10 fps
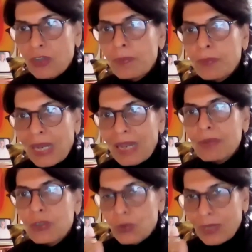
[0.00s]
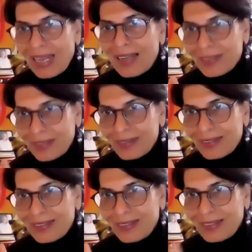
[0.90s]
is not primed to react
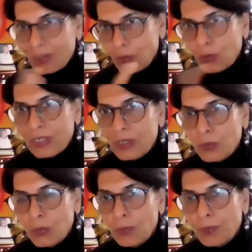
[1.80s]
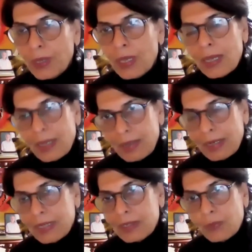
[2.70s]
through in the womb,
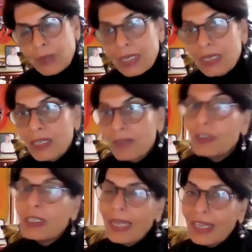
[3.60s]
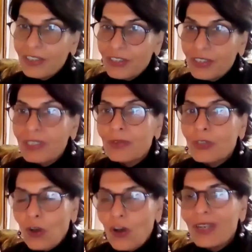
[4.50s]
later we can give the ancient
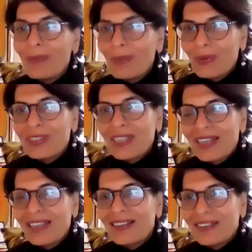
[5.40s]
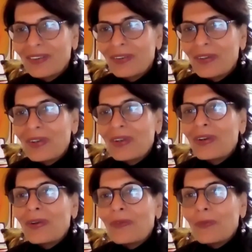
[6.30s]
non-immunogenic
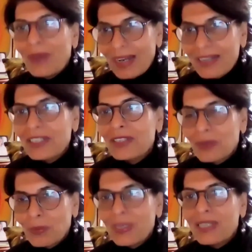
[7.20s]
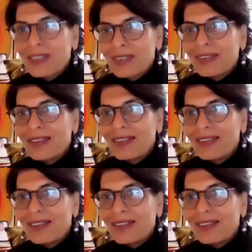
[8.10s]
varieties of wheat